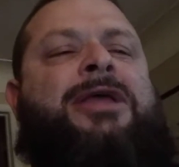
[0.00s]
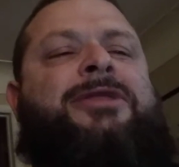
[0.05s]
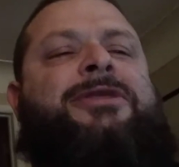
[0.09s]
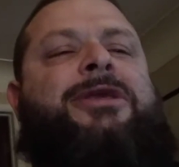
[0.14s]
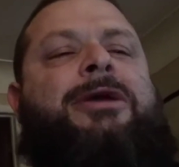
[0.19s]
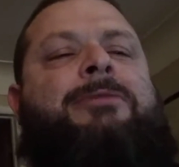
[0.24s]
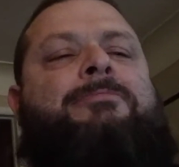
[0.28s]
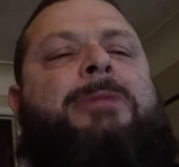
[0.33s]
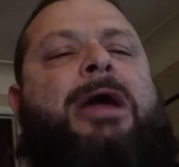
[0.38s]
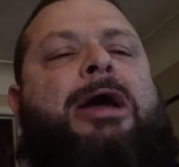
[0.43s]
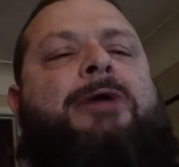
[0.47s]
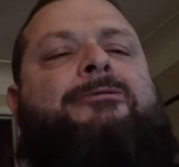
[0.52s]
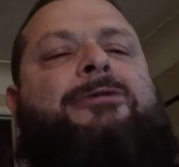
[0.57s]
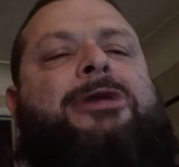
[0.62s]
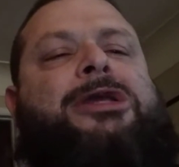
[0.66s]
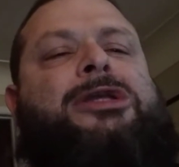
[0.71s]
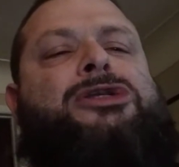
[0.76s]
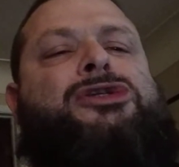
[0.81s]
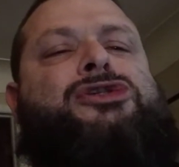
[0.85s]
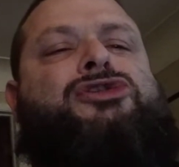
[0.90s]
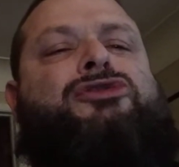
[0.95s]
The
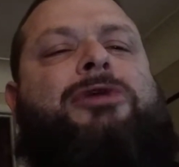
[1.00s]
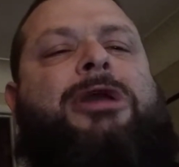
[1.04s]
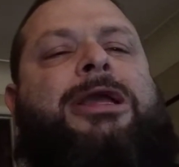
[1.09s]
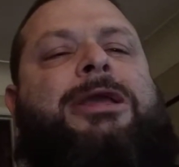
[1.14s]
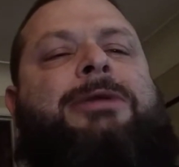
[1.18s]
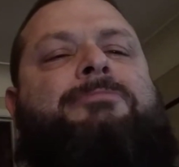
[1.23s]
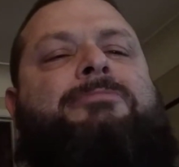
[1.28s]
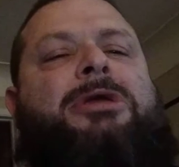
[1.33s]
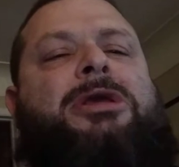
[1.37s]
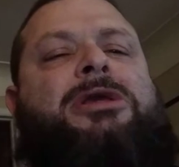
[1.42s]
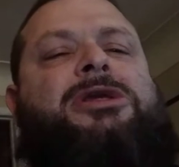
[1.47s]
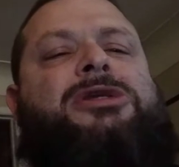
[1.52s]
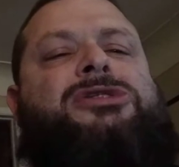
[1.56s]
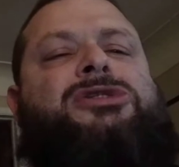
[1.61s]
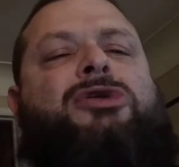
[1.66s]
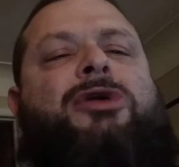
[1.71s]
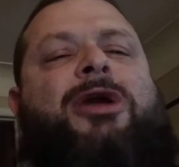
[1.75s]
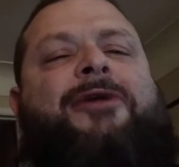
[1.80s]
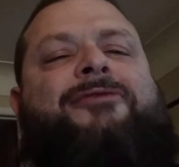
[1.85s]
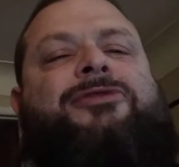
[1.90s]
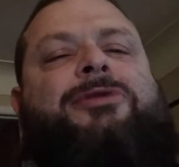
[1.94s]
American dream because
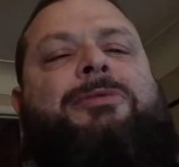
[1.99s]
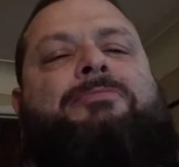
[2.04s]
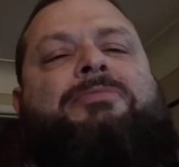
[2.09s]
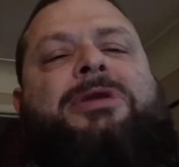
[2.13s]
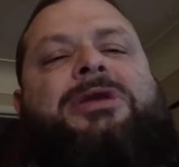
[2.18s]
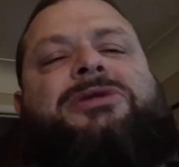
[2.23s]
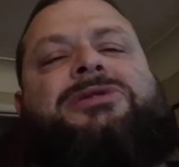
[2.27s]
you have to be